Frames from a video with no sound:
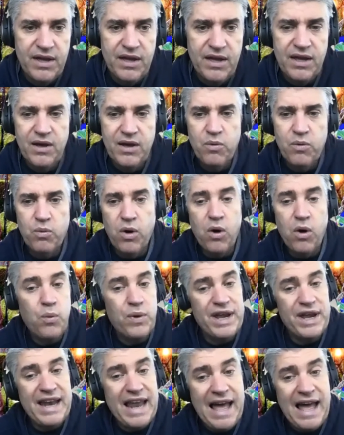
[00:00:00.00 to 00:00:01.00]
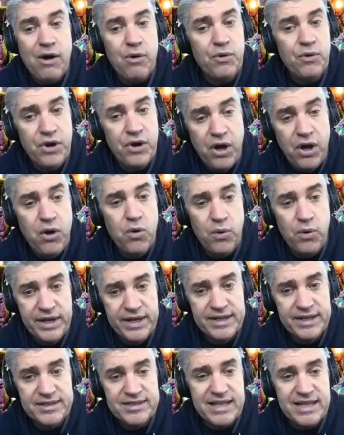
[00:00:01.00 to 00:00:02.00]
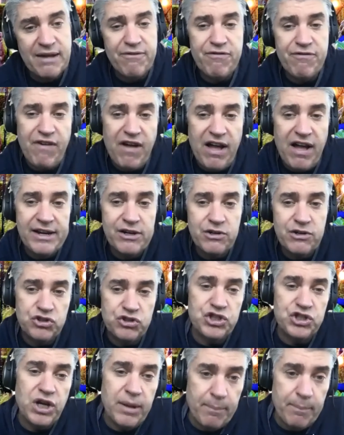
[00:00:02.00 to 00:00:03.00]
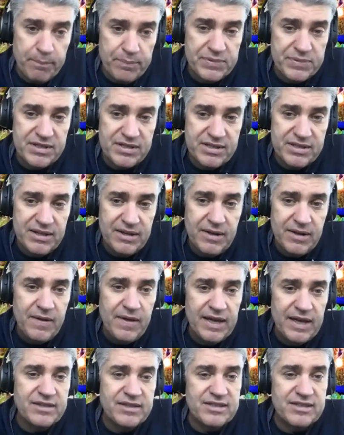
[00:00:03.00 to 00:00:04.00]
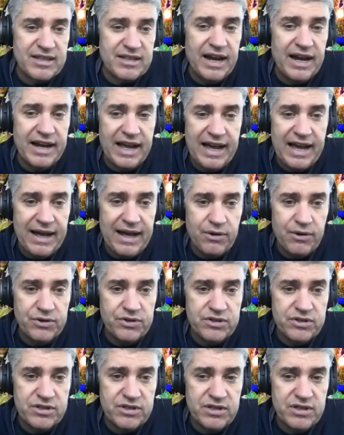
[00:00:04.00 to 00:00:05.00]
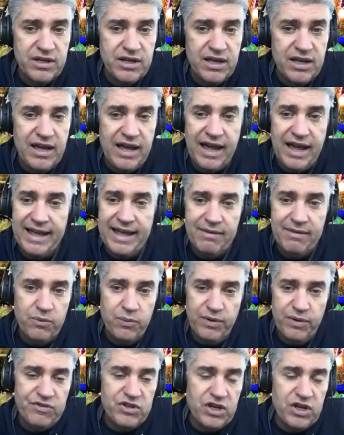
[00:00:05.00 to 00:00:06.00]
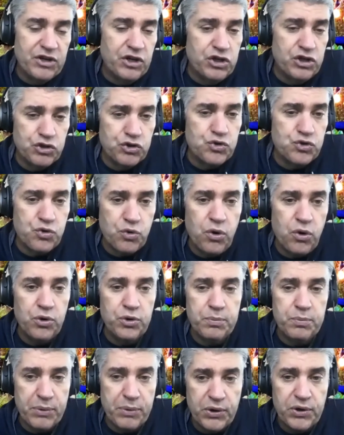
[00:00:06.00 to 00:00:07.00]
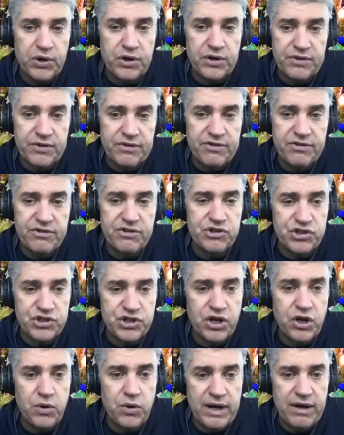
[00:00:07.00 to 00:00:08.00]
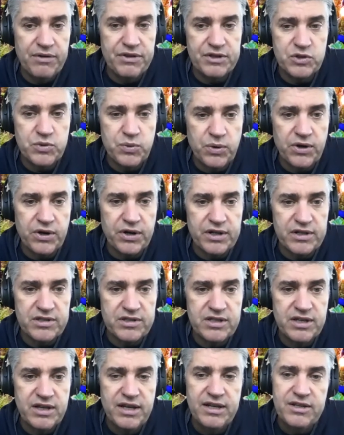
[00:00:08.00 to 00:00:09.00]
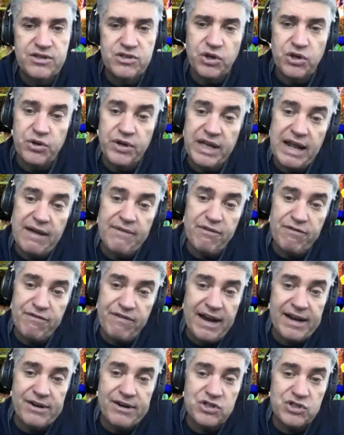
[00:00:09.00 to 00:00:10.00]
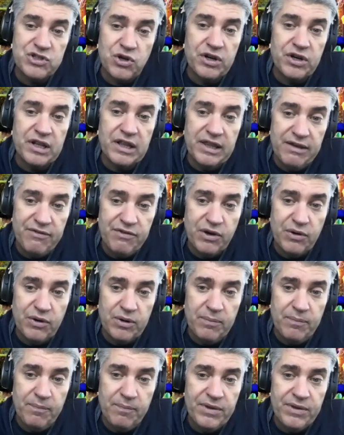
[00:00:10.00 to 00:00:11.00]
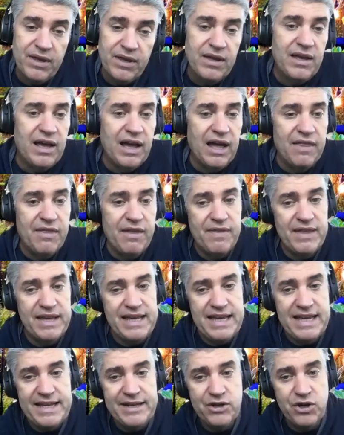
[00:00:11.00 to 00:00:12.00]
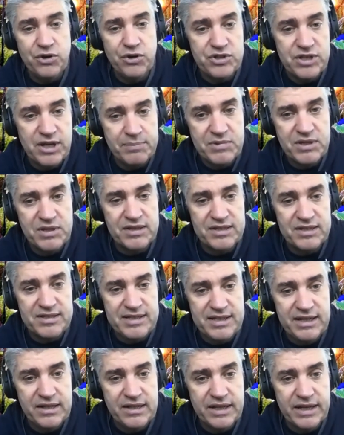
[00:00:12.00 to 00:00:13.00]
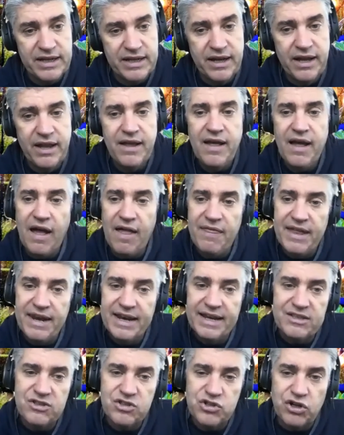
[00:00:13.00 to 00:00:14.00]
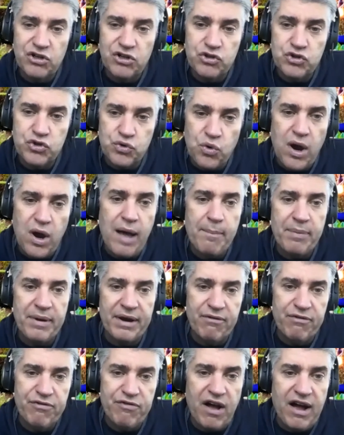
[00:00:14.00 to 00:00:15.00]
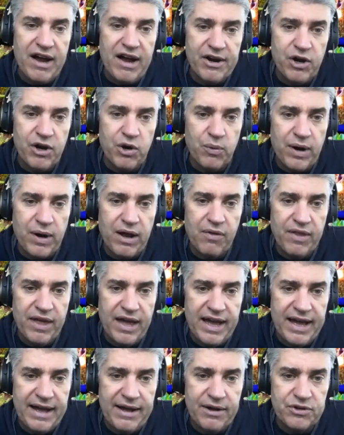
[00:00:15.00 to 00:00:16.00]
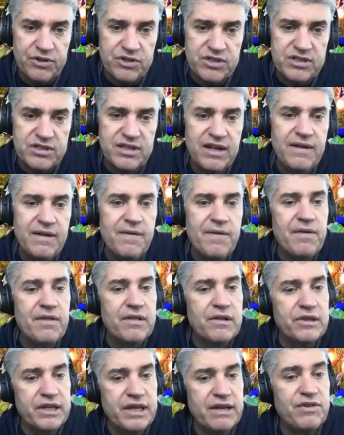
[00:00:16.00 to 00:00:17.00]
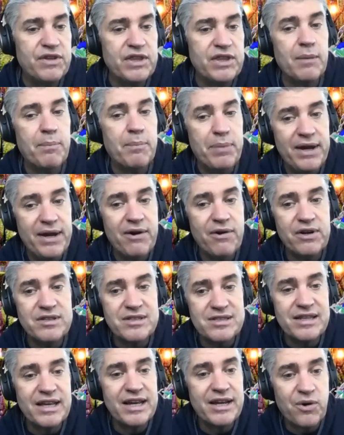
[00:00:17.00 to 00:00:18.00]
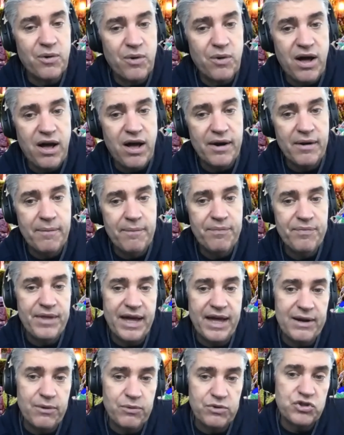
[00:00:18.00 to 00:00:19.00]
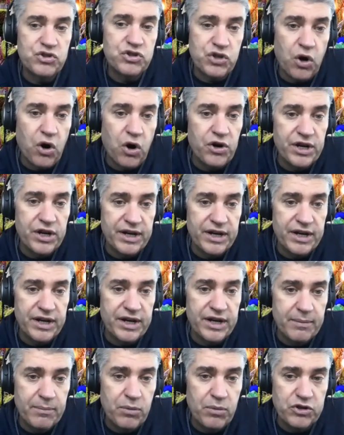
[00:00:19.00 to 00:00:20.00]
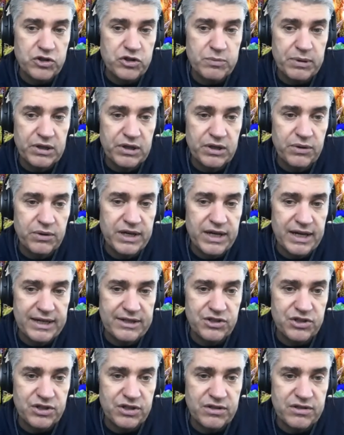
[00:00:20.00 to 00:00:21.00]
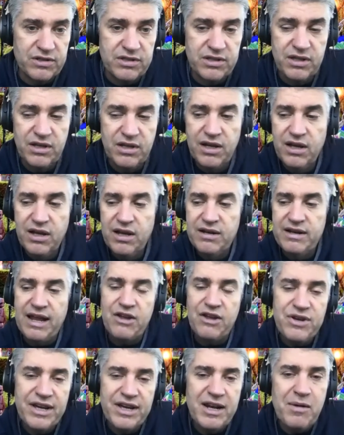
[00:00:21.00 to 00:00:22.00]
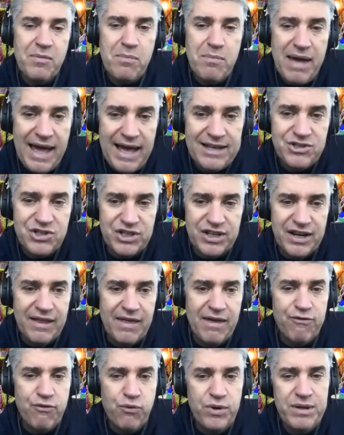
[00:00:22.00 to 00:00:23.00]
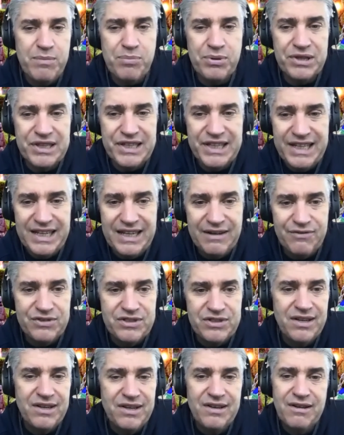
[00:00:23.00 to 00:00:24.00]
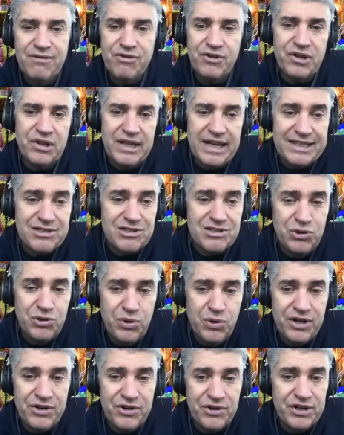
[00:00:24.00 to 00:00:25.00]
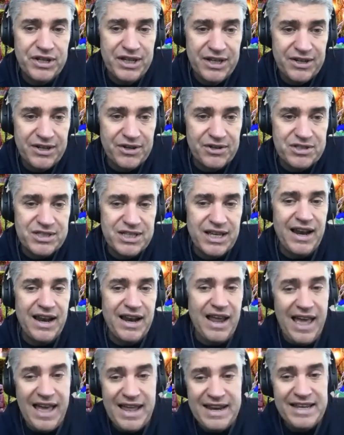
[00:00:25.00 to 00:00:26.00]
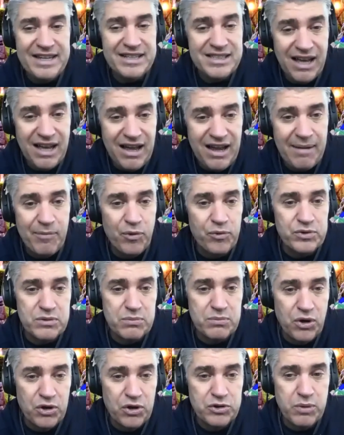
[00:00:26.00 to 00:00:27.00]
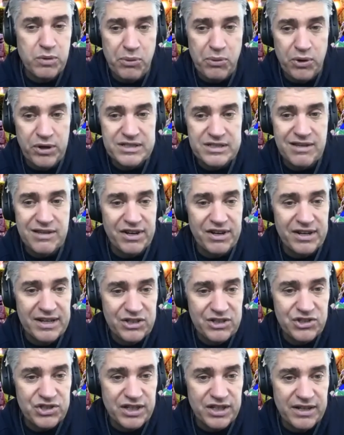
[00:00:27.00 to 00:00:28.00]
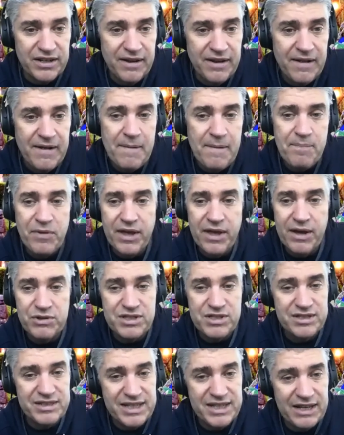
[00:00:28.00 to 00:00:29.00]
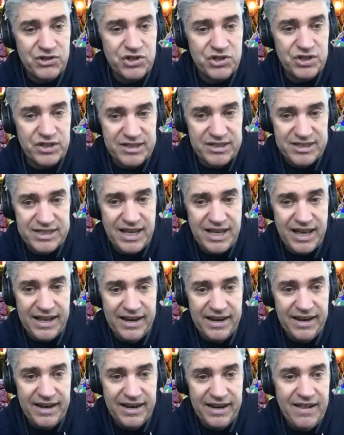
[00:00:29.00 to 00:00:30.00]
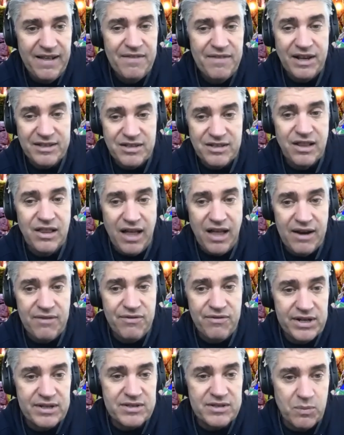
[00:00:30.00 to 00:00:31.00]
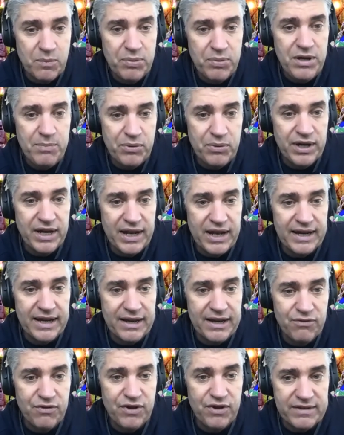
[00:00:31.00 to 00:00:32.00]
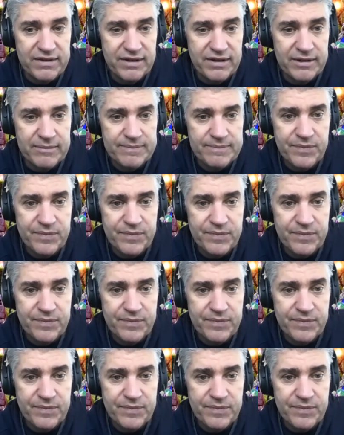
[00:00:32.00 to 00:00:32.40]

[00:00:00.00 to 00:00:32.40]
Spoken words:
What we now know is that fire jumps inside a house, and we've done controlled burns to show how this works. So you can have a fire start in the living room, and then the heat goes up to the ceiling, and then it can start dropping fire around the house, leaving the appearance later on that it was started in multiple locations. Now you can imagine if we believed for the last 200 years that any time there was multiple points of ignition, it was intentionally set. That's a lot of innocent people getting convicted.